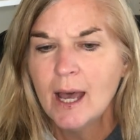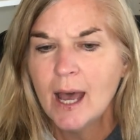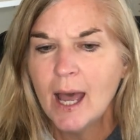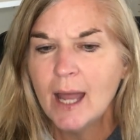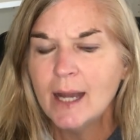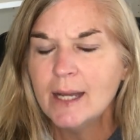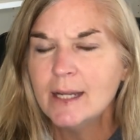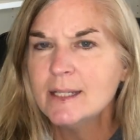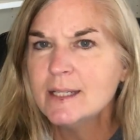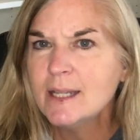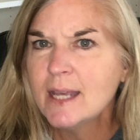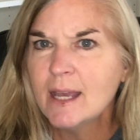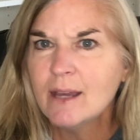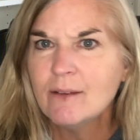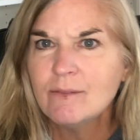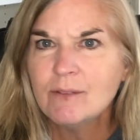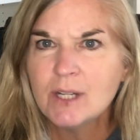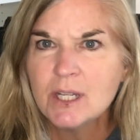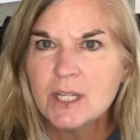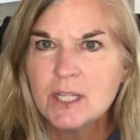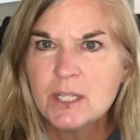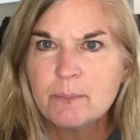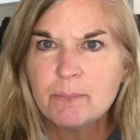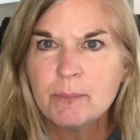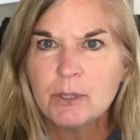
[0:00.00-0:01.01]
I didn't have
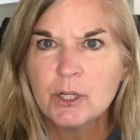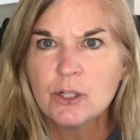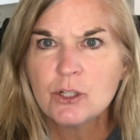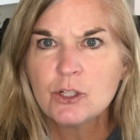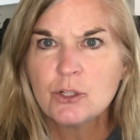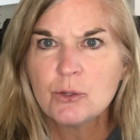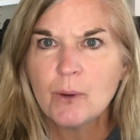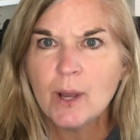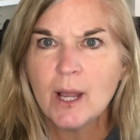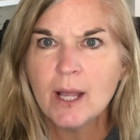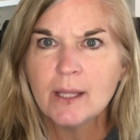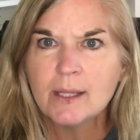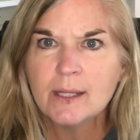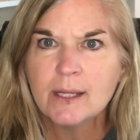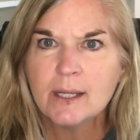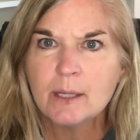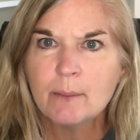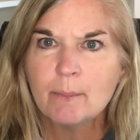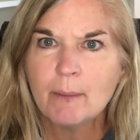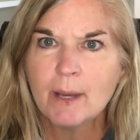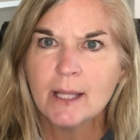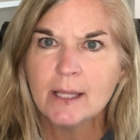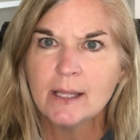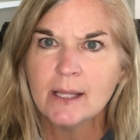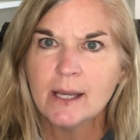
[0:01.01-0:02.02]
any spirituality
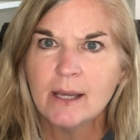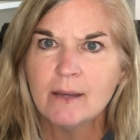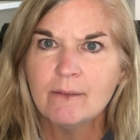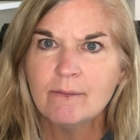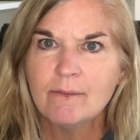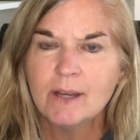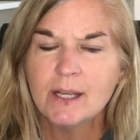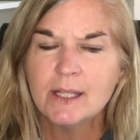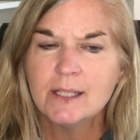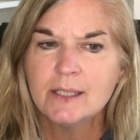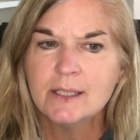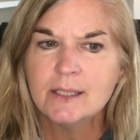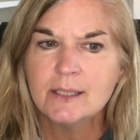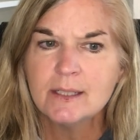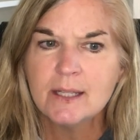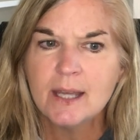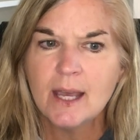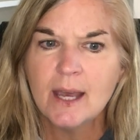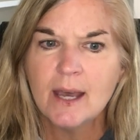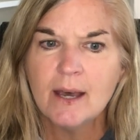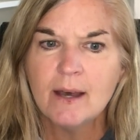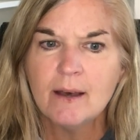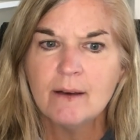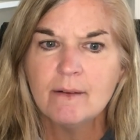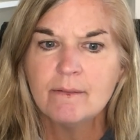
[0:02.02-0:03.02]
in my life. I didn't
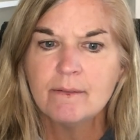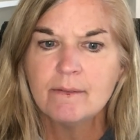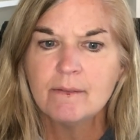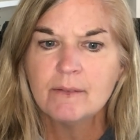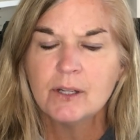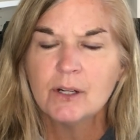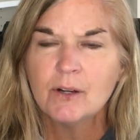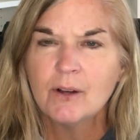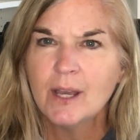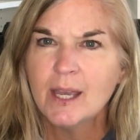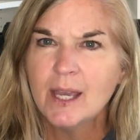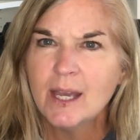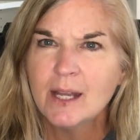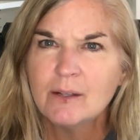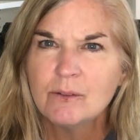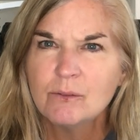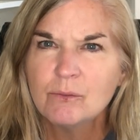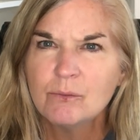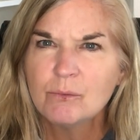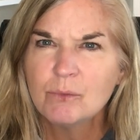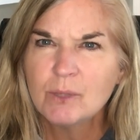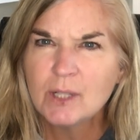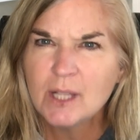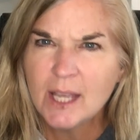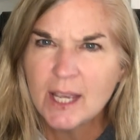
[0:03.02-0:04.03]
have, I had
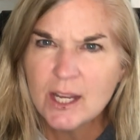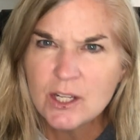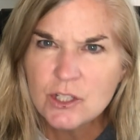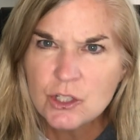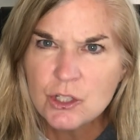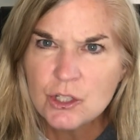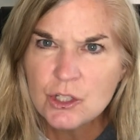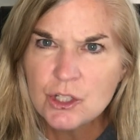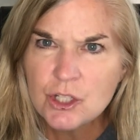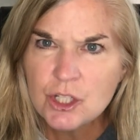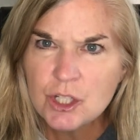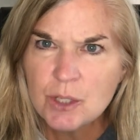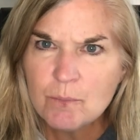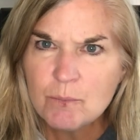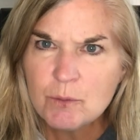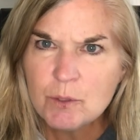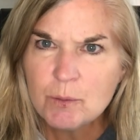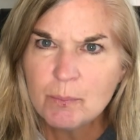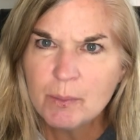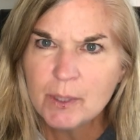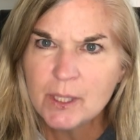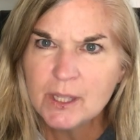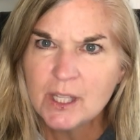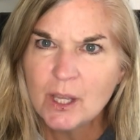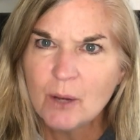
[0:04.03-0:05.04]
relationships,
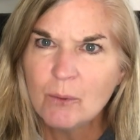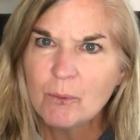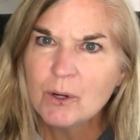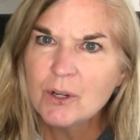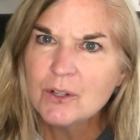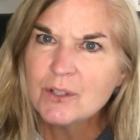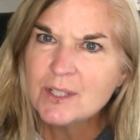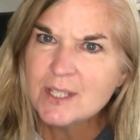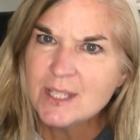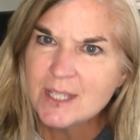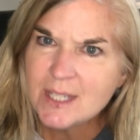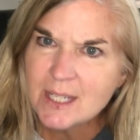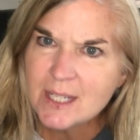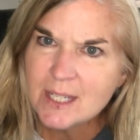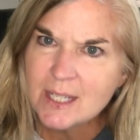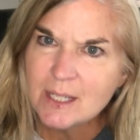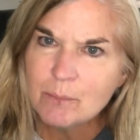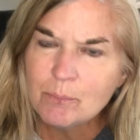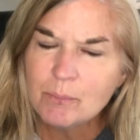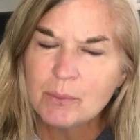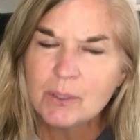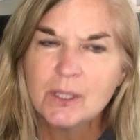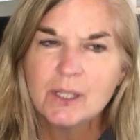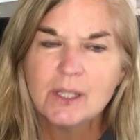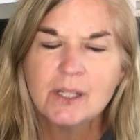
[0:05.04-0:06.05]
but they weren't
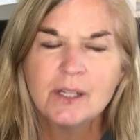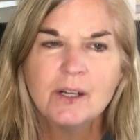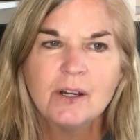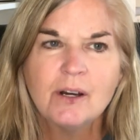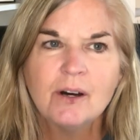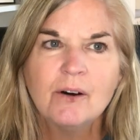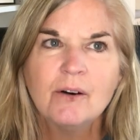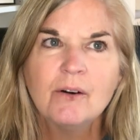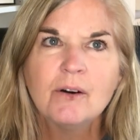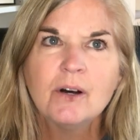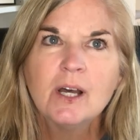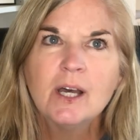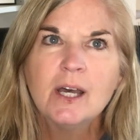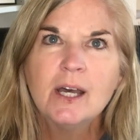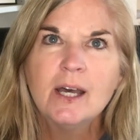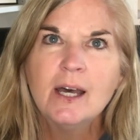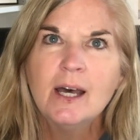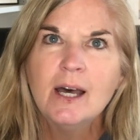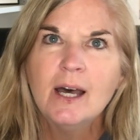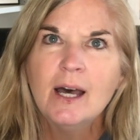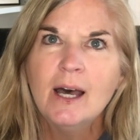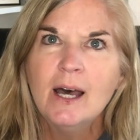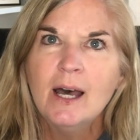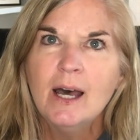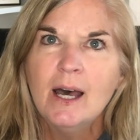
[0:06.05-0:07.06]
deep,
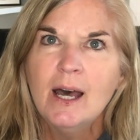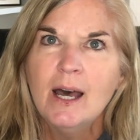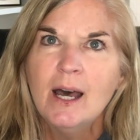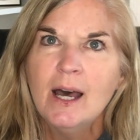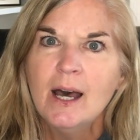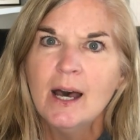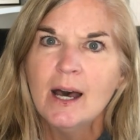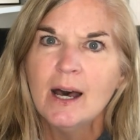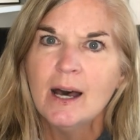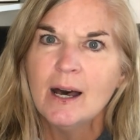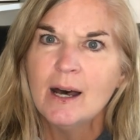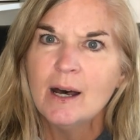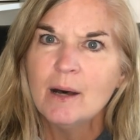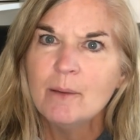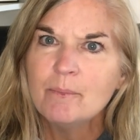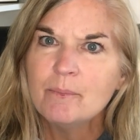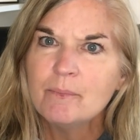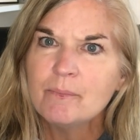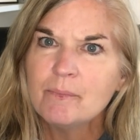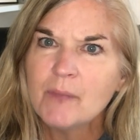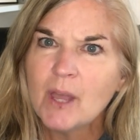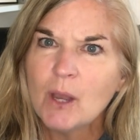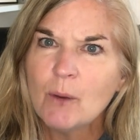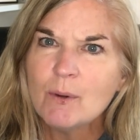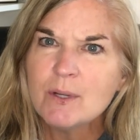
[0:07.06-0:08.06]

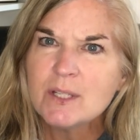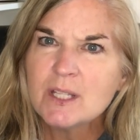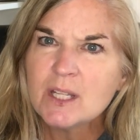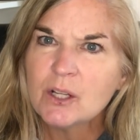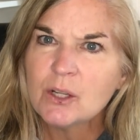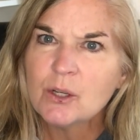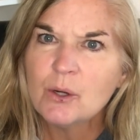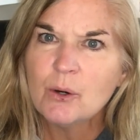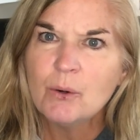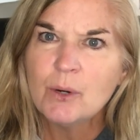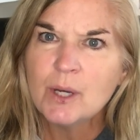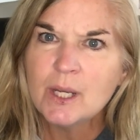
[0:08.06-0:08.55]
I wasn't